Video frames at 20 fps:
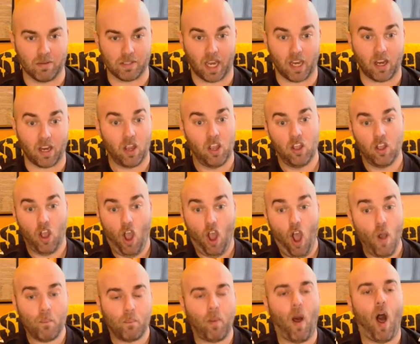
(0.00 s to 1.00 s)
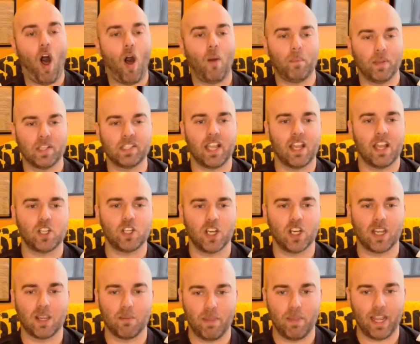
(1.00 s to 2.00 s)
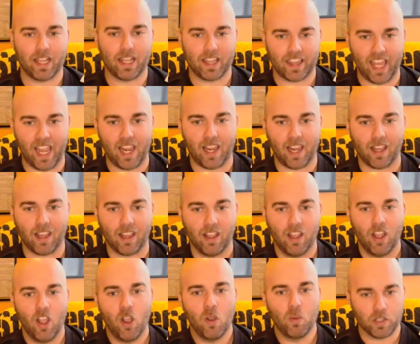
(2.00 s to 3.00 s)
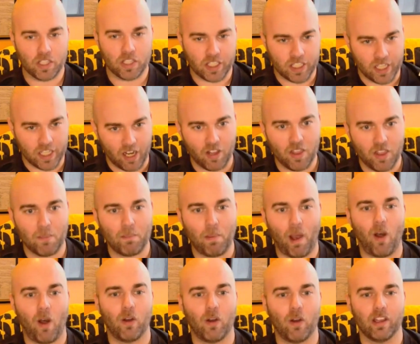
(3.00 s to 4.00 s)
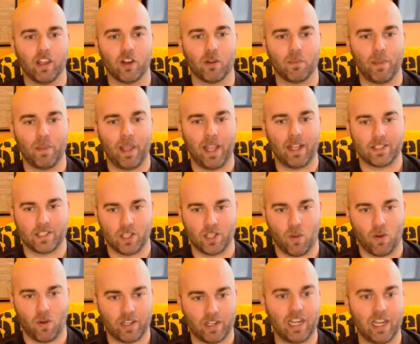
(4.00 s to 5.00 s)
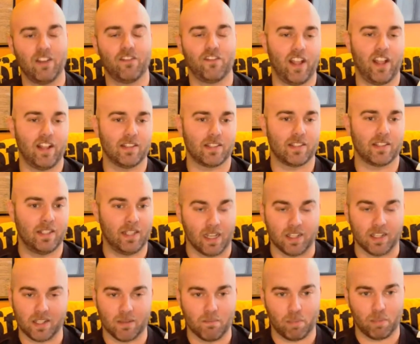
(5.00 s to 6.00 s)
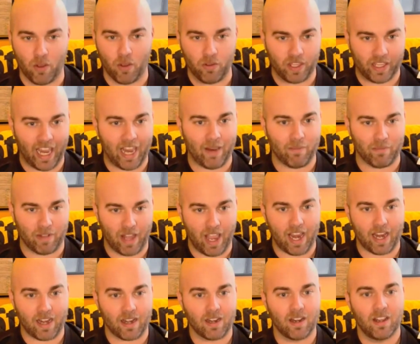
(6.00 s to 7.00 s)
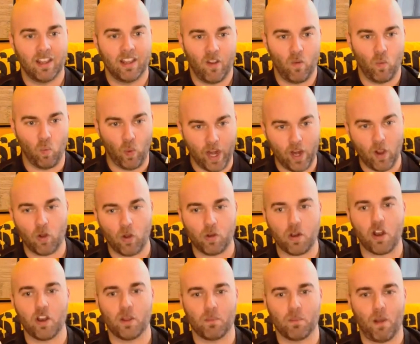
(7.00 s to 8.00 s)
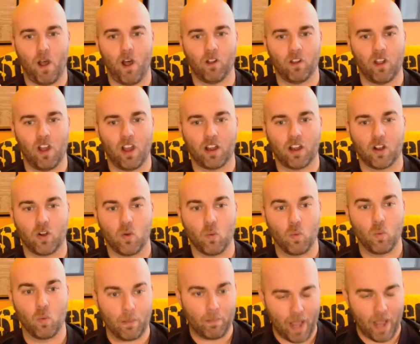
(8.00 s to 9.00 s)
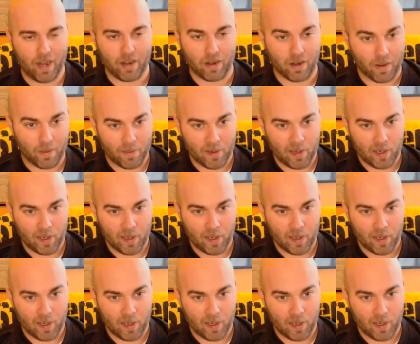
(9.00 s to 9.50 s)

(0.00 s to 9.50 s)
It was like, oh, ball possession could be a thing. We'll sit on the ball a little bit so our defense doesn't blow the game late. If we hold on to the ball longer, we're better.